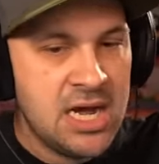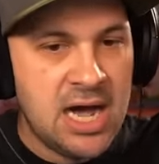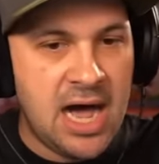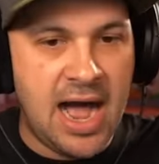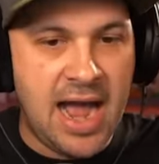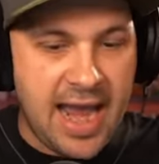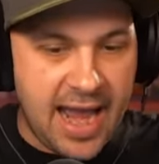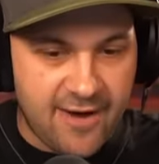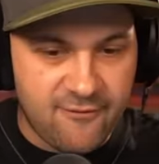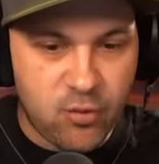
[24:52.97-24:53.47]

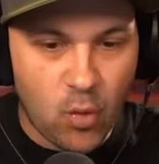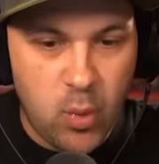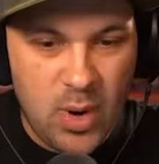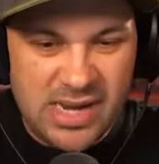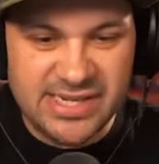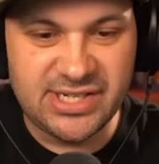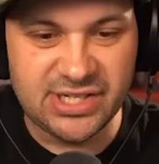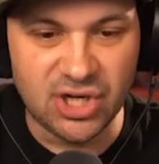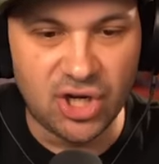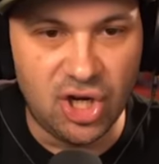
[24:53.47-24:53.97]
I have
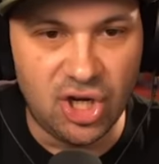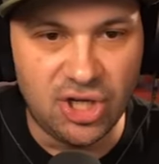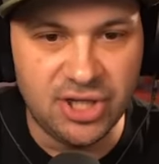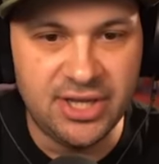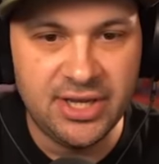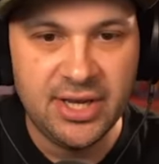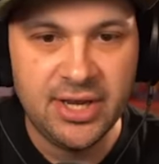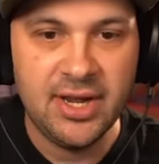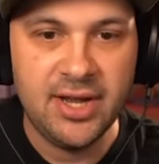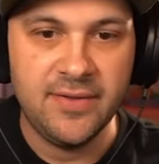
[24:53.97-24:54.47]

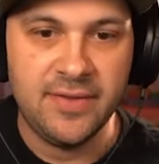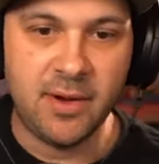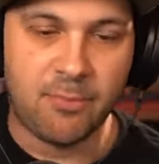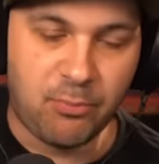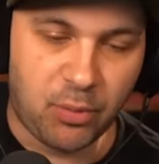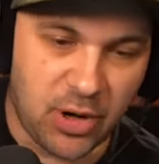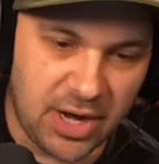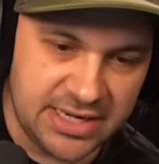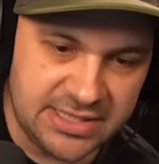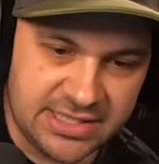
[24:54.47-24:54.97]
whistled the
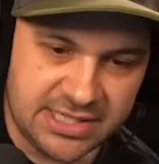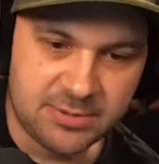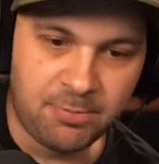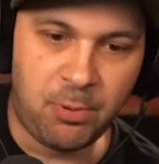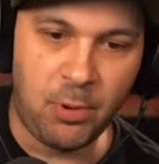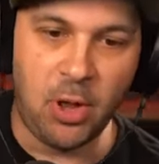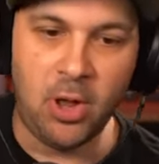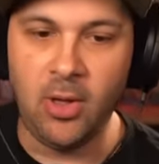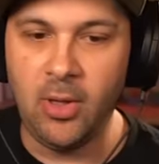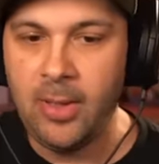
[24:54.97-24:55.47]

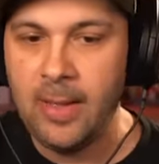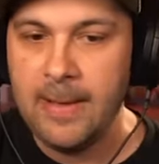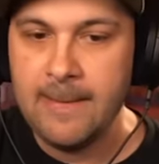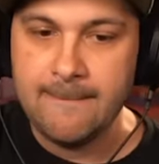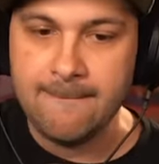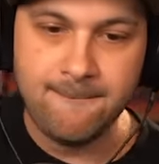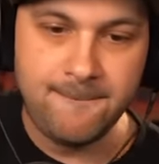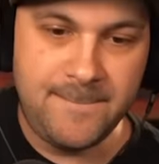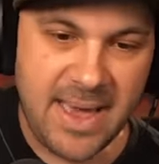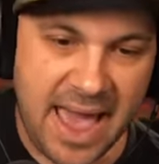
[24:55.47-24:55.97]
principal
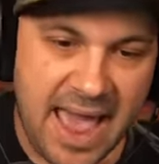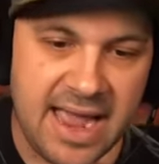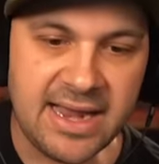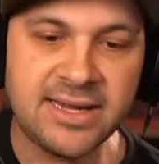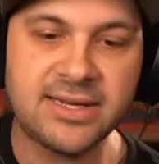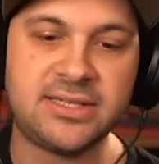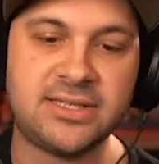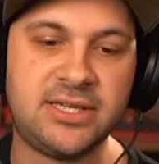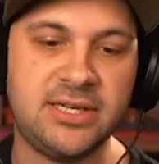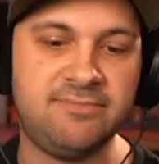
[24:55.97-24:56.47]

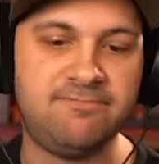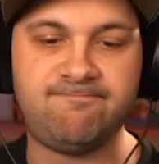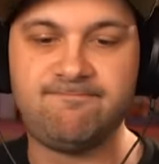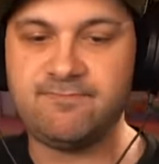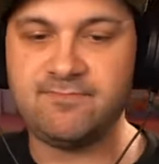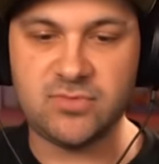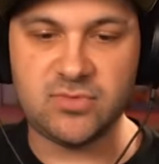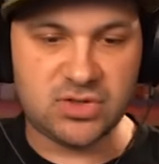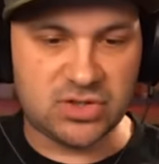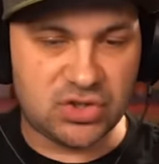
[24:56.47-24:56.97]
back to
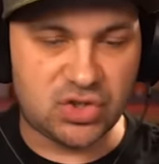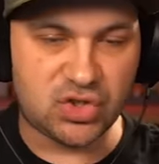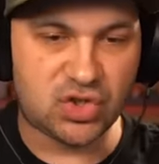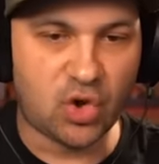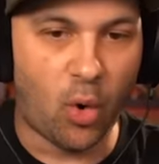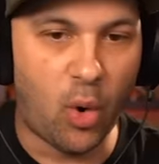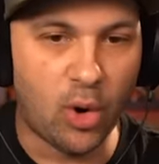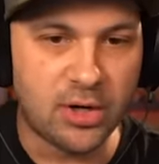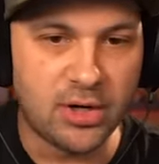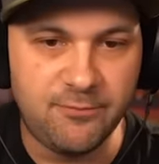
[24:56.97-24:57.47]

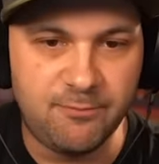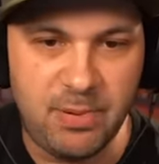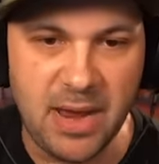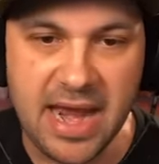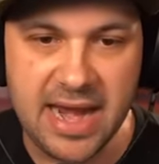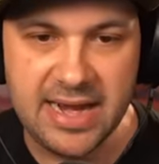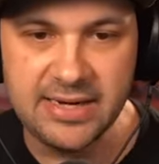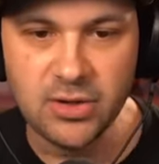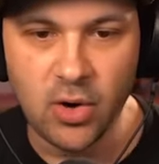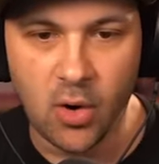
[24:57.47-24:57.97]
sort of
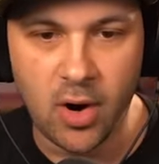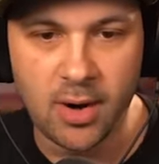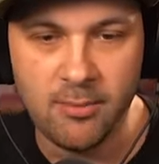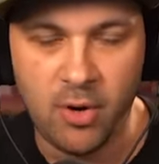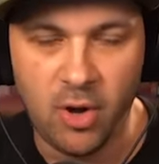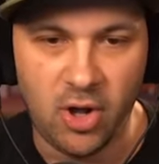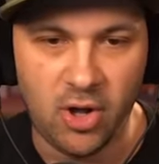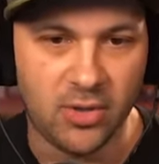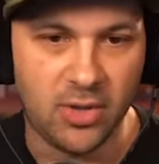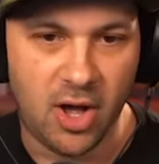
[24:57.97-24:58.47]
being
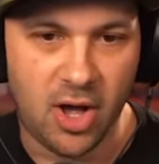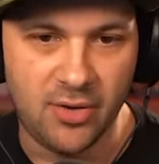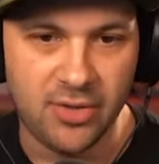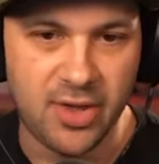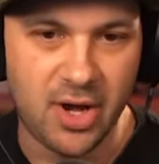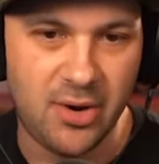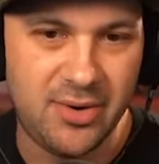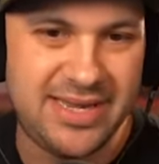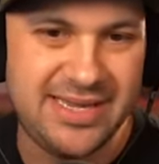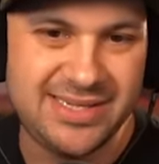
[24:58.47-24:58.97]
normal.
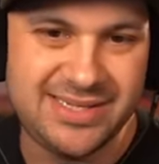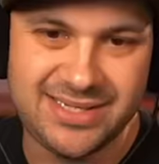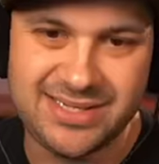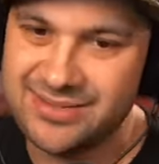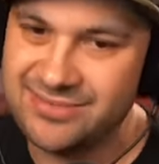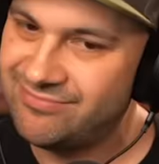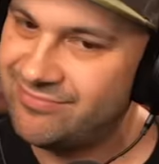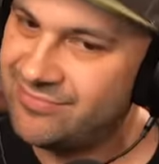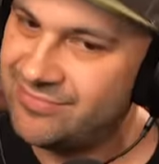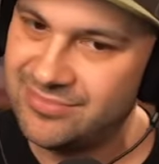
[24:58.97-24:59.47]
Although
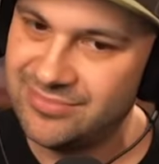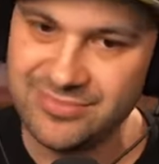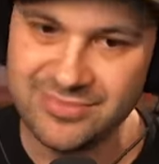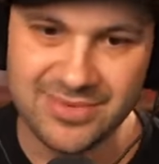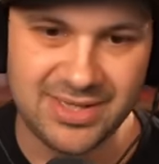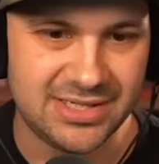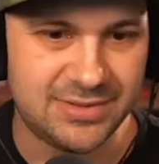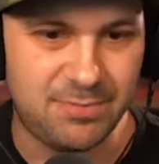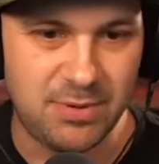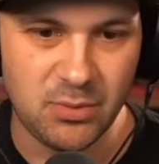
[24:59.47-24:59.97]
he's,
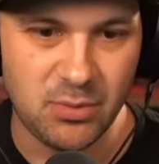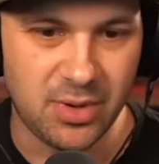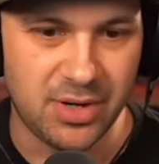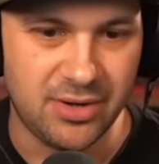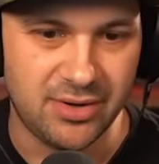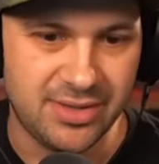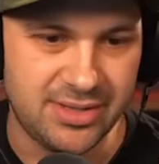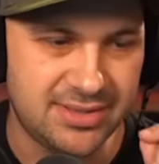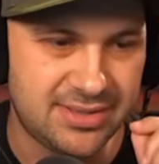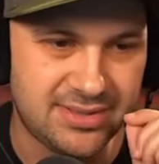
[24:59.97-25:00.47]
let's be
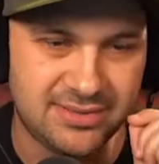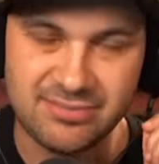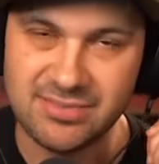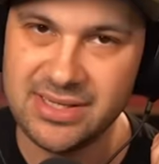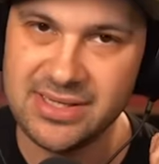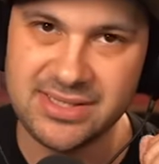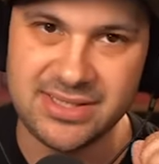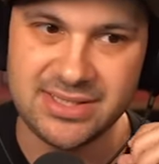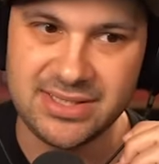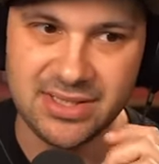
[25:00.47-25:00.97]
real, he's
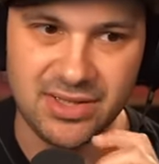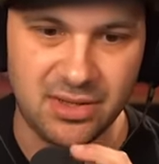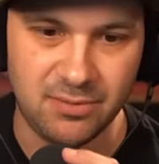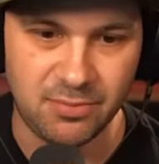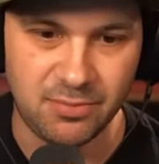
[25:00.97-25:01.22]
still a